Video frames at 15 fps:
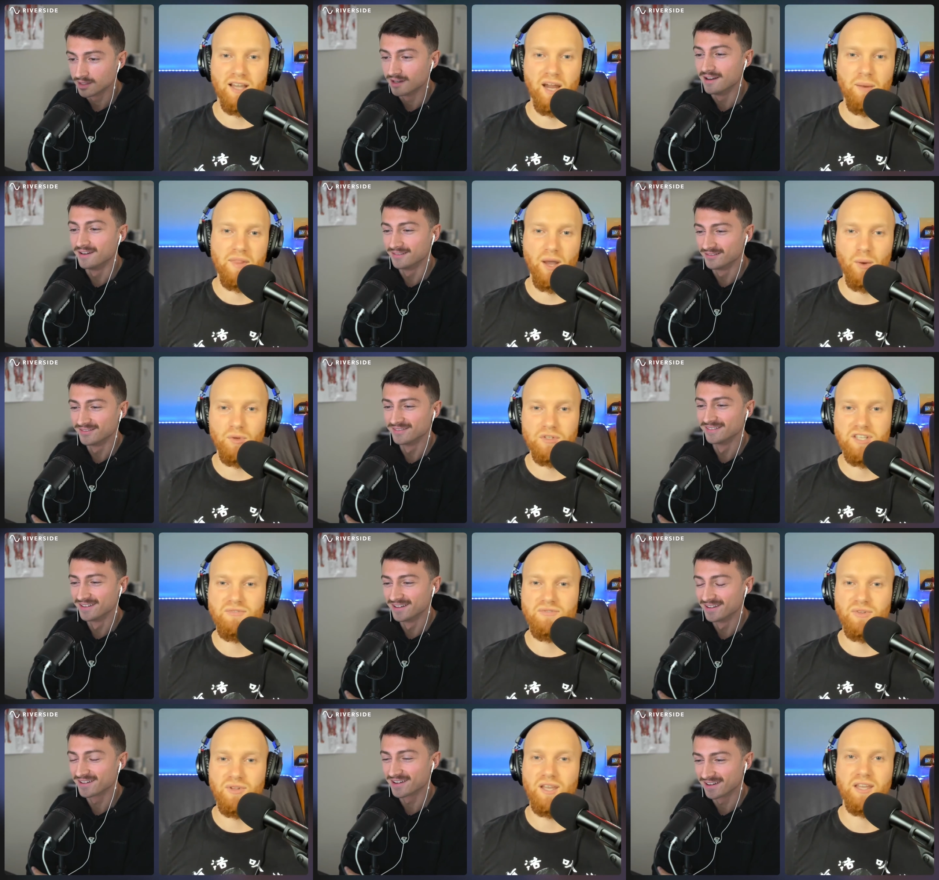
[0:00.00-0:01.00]
Speaker 1: time, and that was
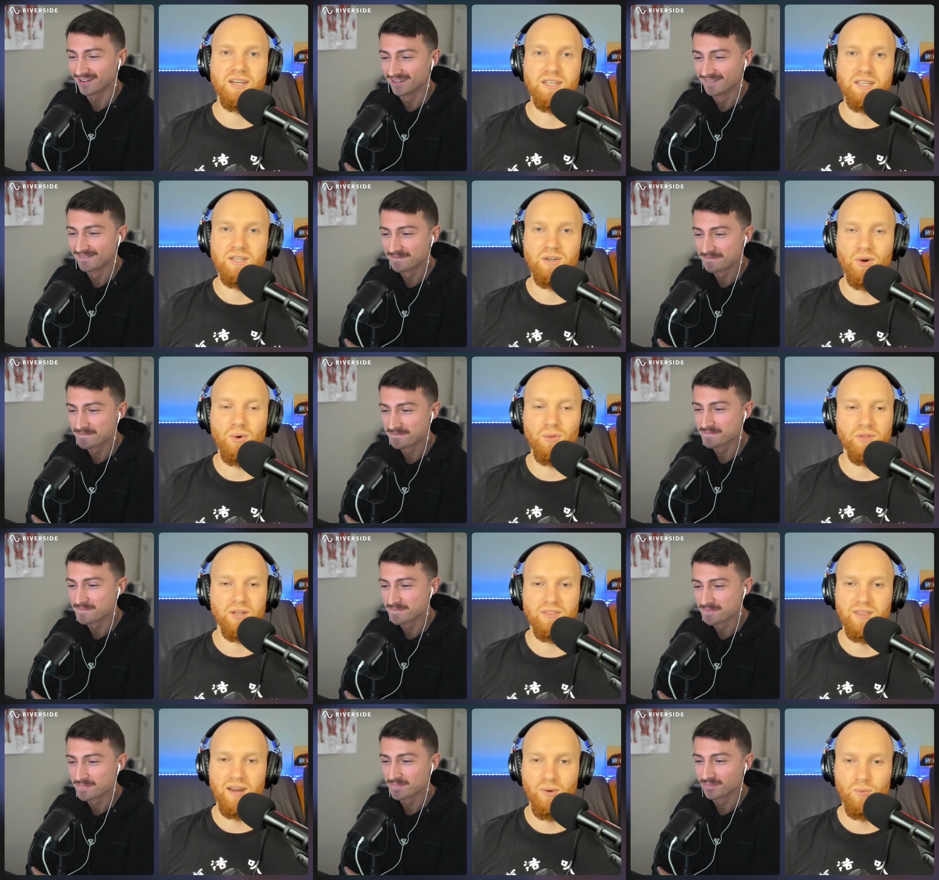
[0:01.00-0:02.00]
definitely okay. like an ego
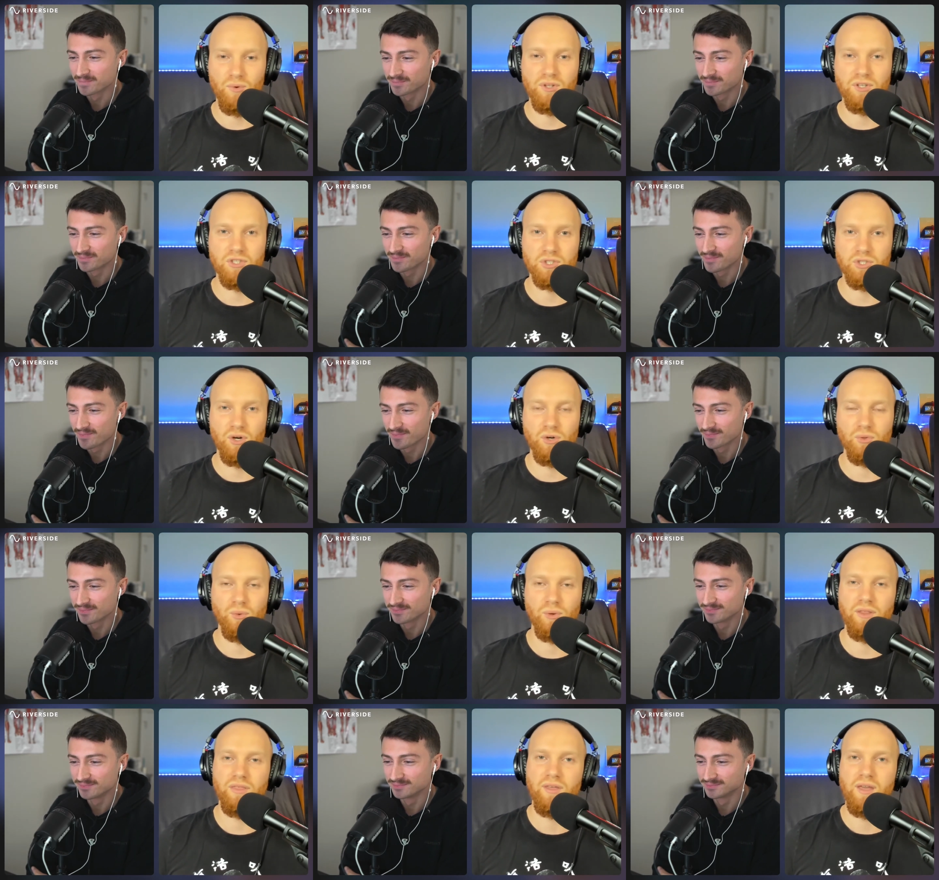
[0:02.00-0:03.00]
thing that I really struggled
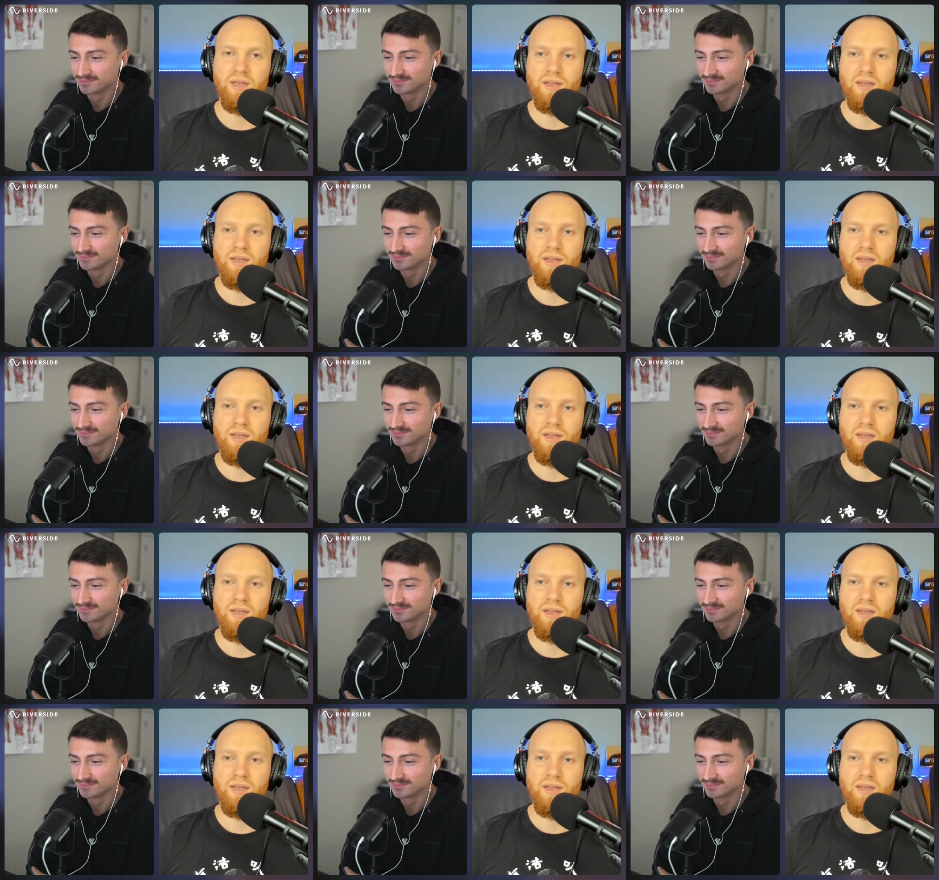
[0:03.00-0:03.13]
with.